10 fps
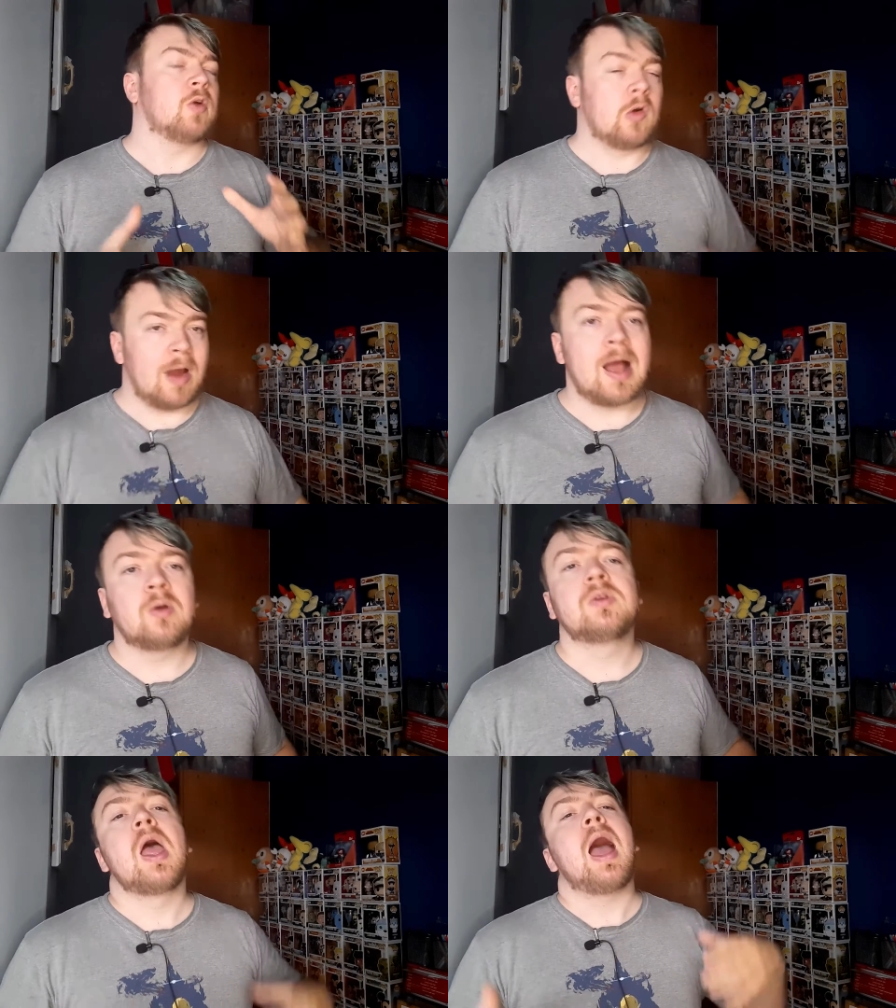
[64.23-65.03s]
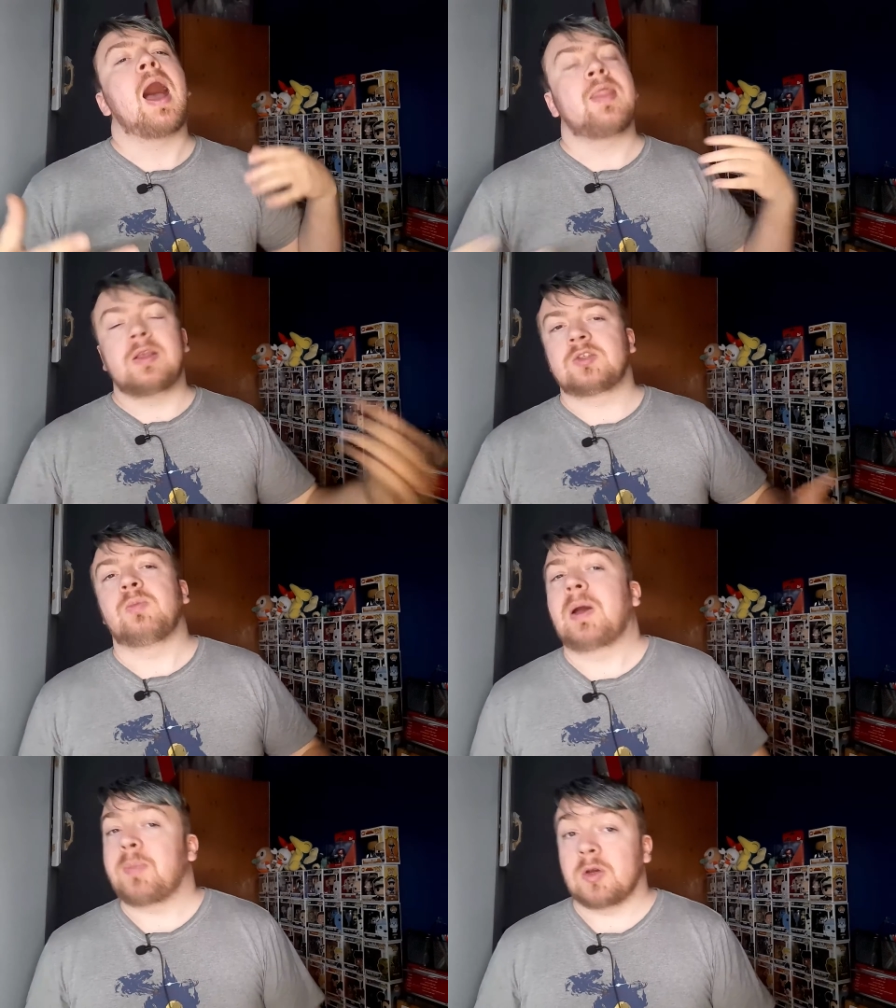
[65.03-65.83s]
around, and then some
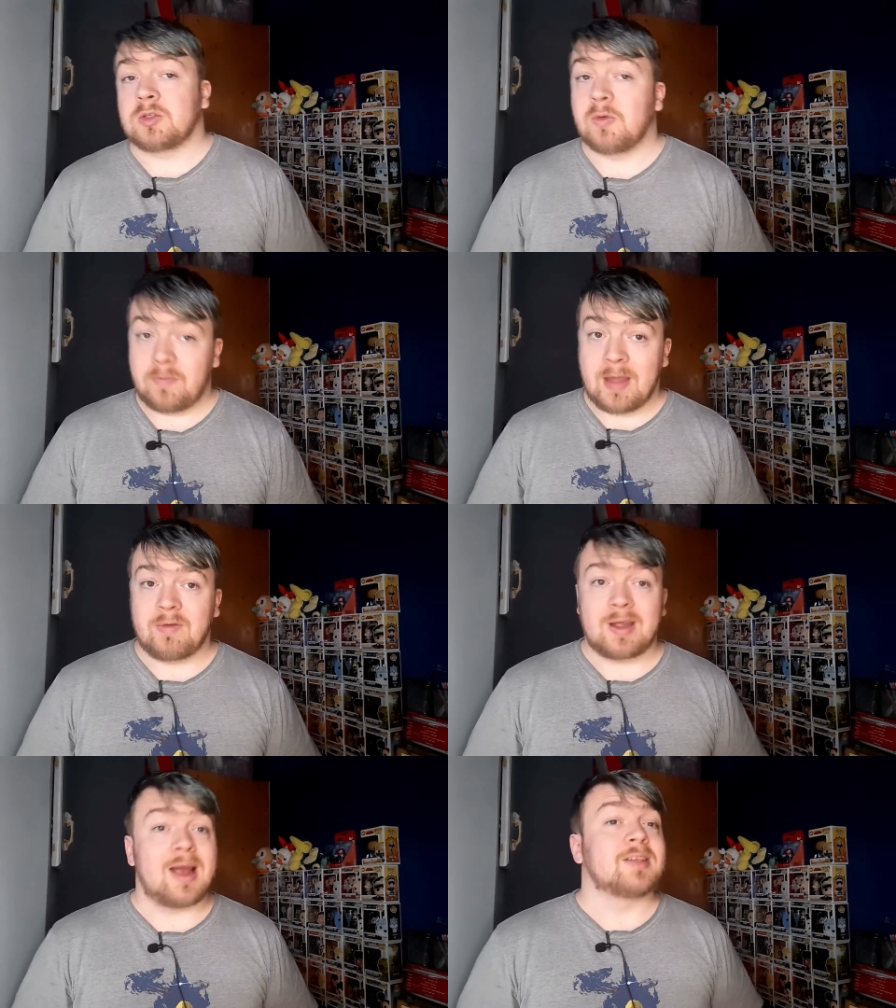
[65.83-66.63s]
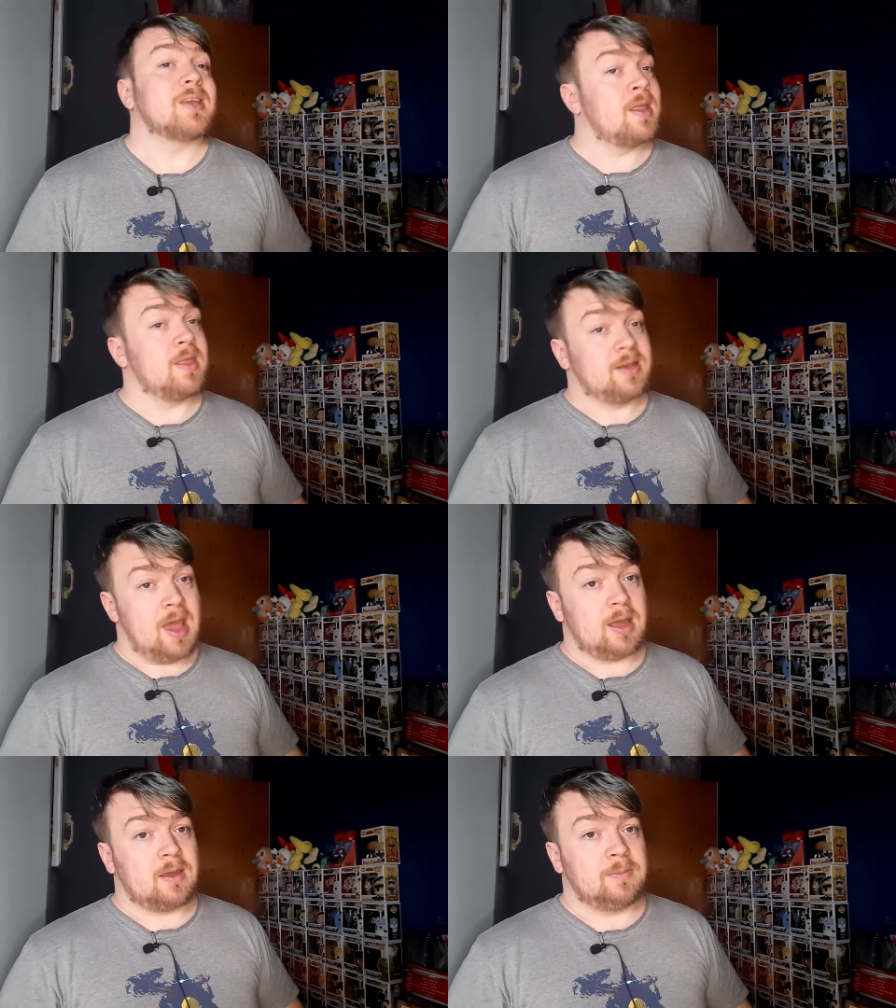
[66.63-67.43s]
of my personal favourite cards in the
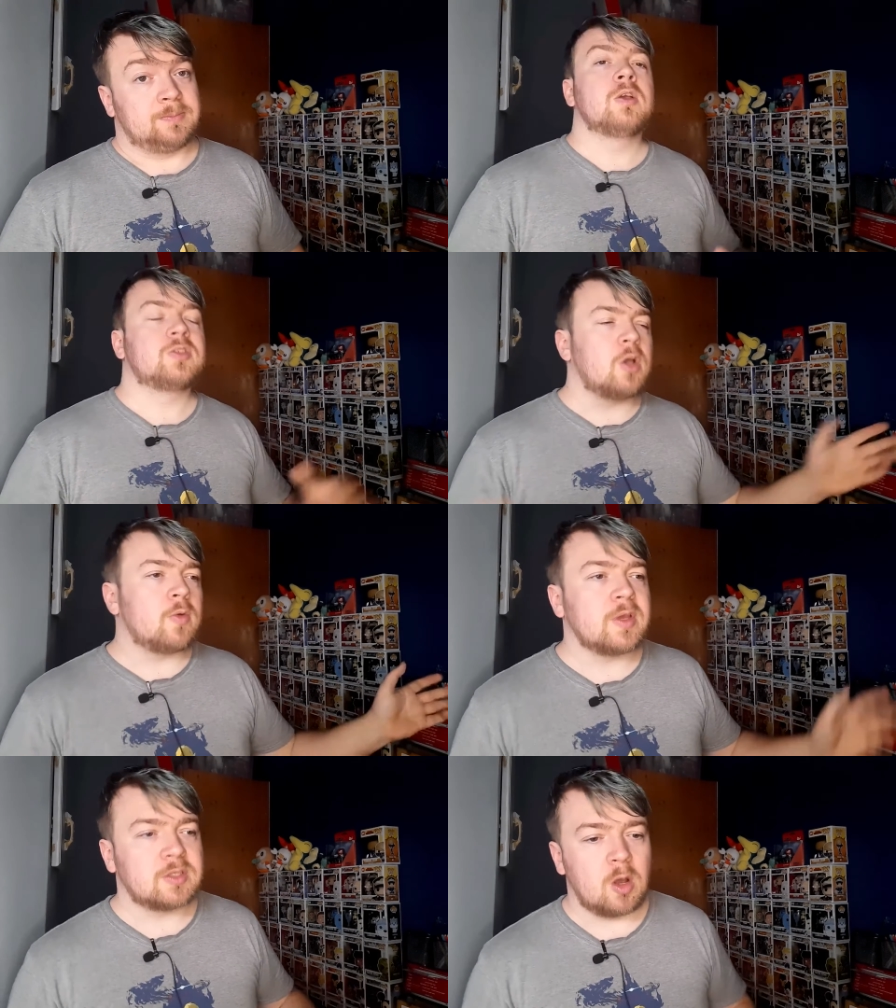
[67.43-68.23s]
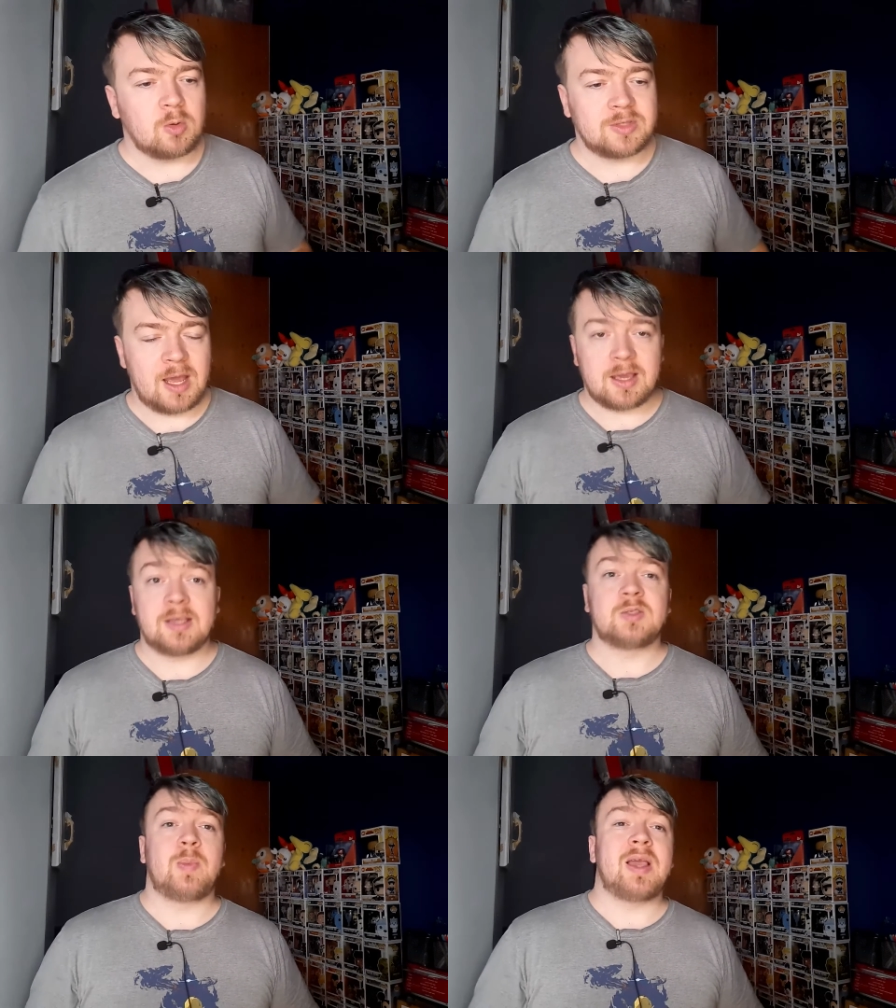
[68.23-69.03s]
deck. So this whole deck
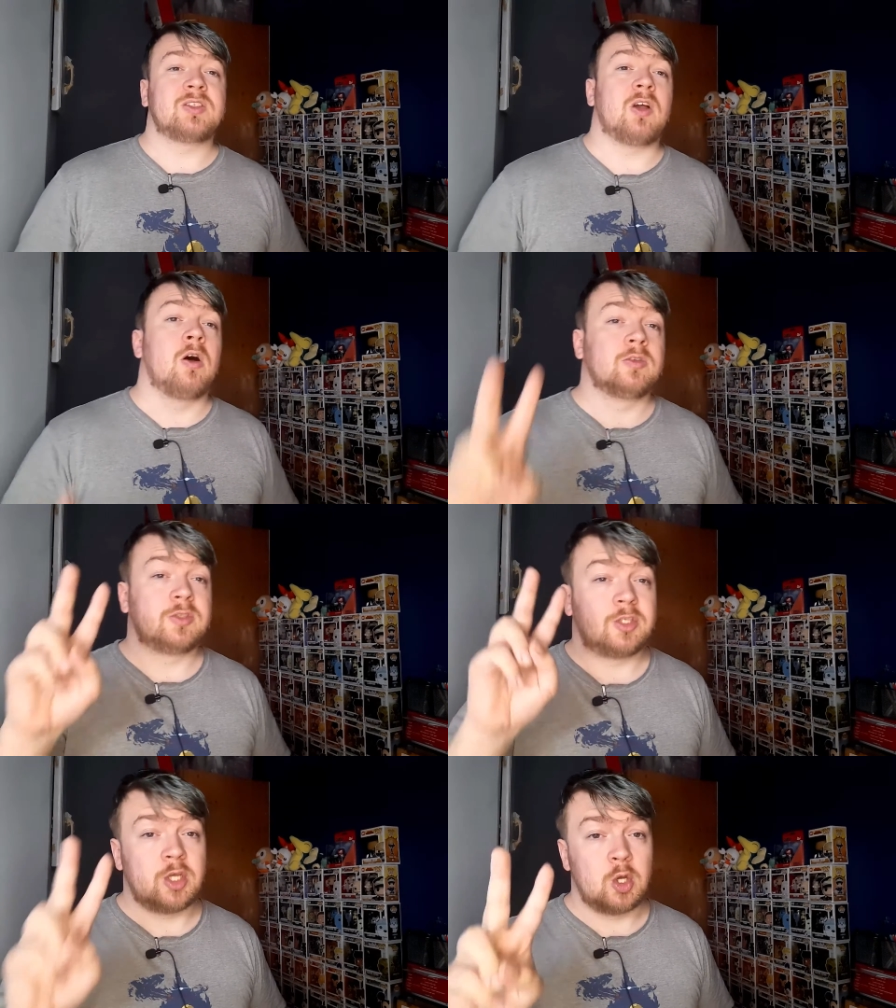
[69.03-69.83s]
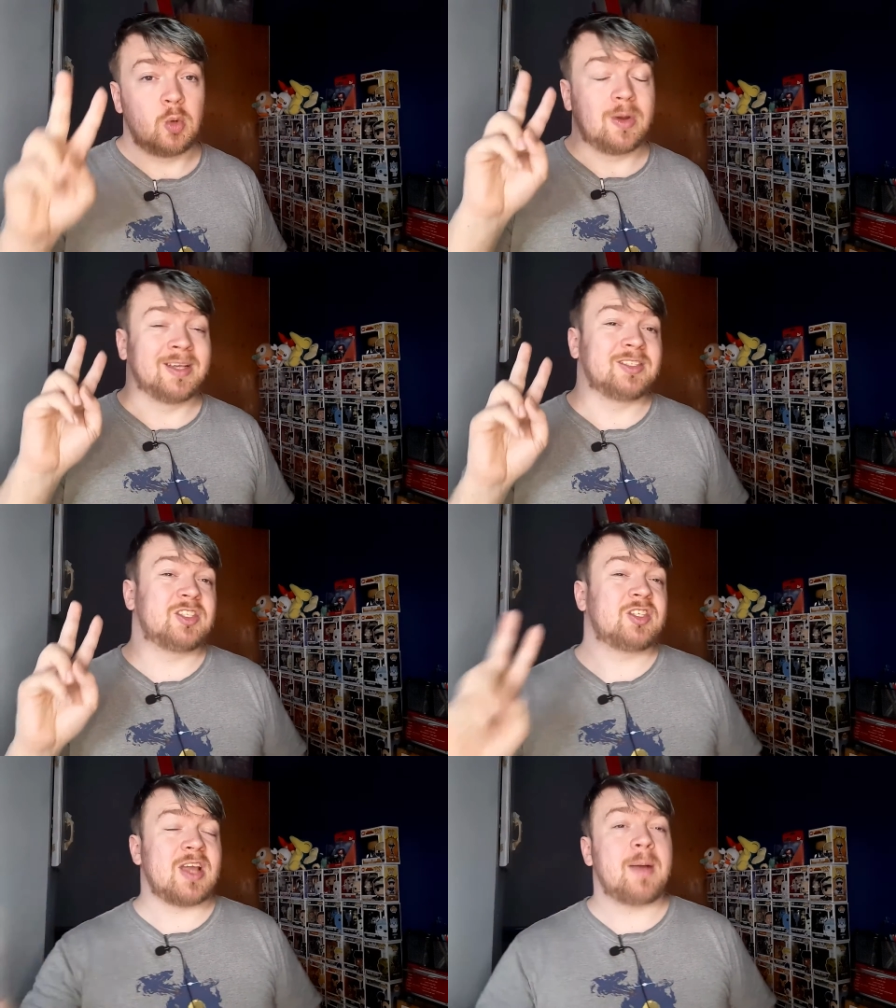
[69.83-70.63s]
is based on 2
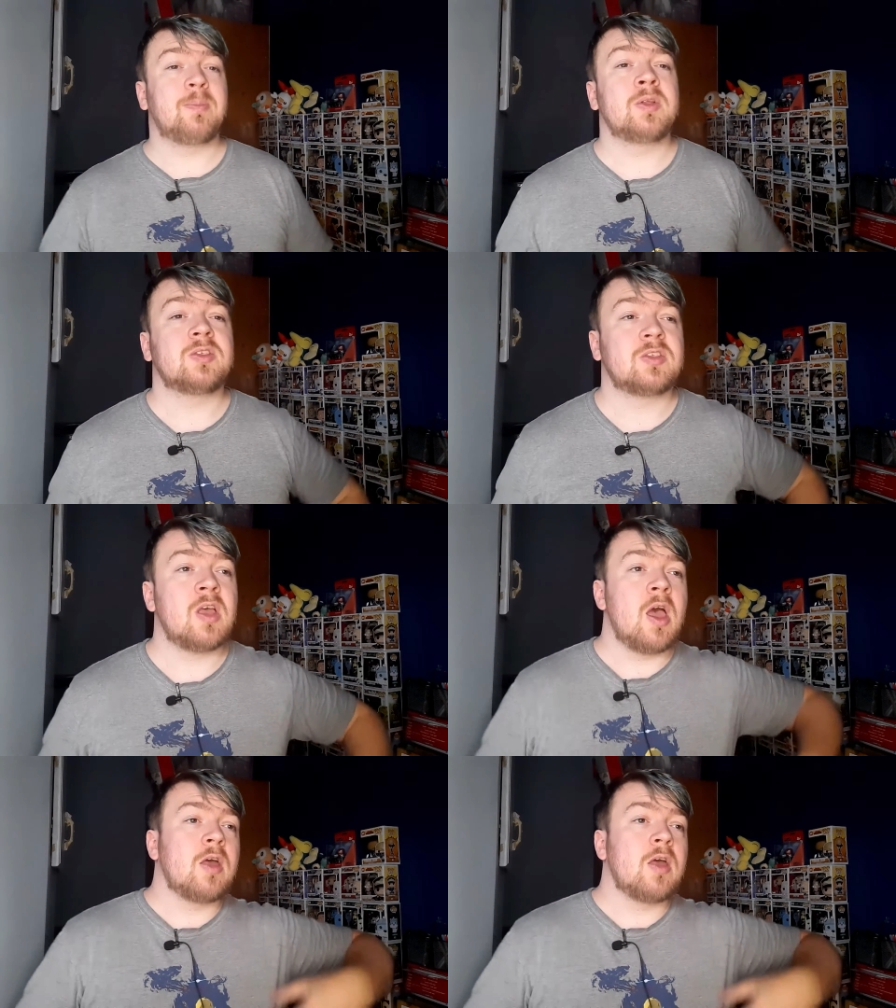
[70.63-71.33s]
enchantments.